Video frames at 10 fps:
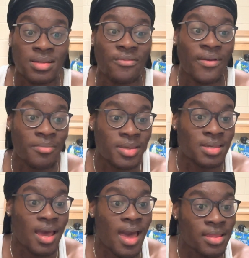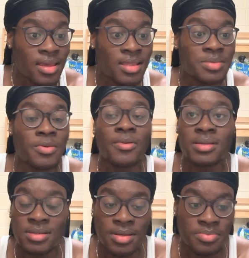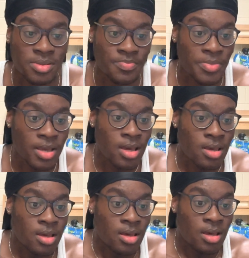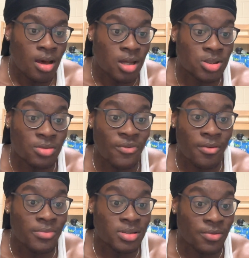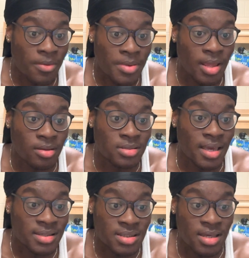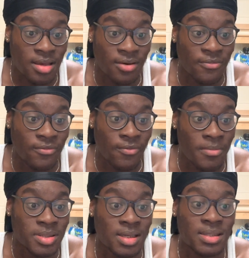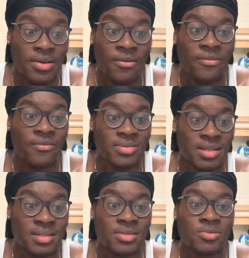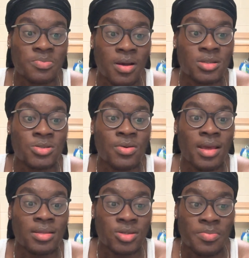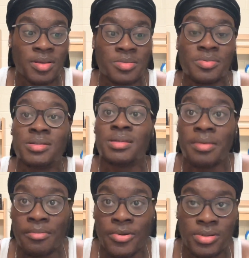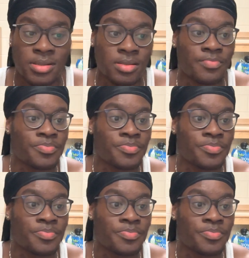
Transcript: on families and intimate relationships, also on vulnerabilities of women and on the agency of women to contend with, resist, respond to, and interpret experiences and memories.